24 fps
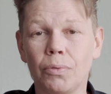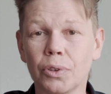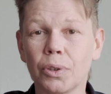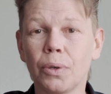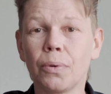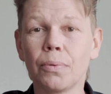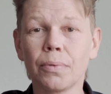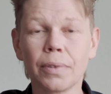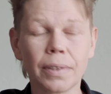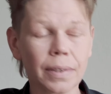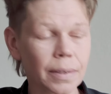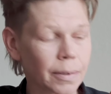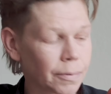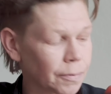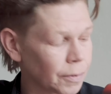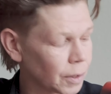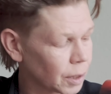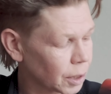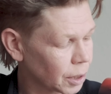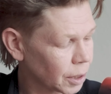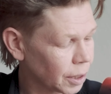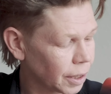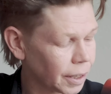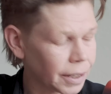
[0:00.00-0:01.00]
So only the
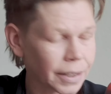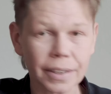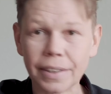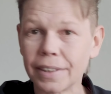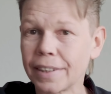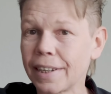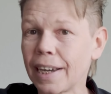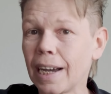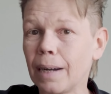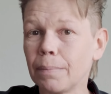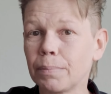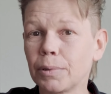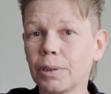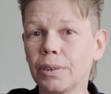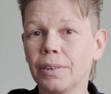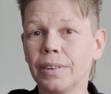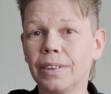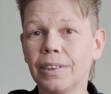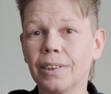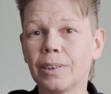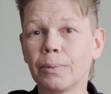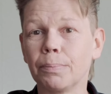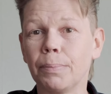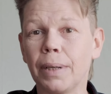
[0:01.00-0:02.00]
fisheye can capture
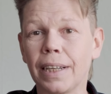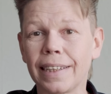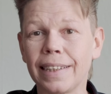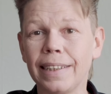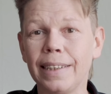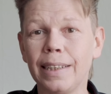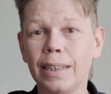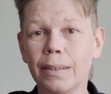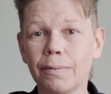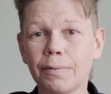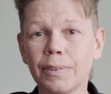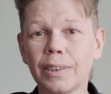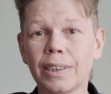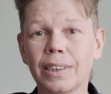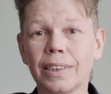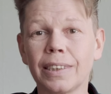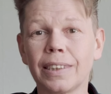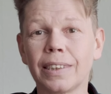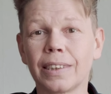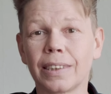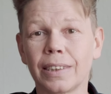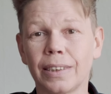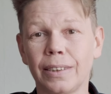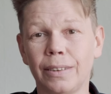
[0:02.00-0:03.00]
this
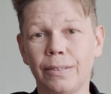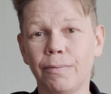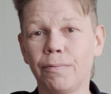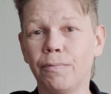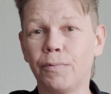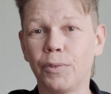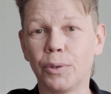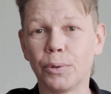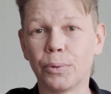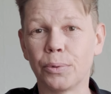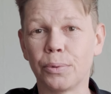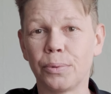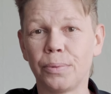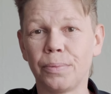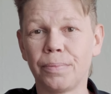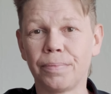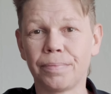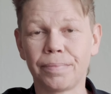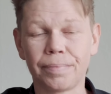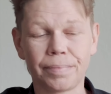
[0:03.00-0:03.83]
magnificent view.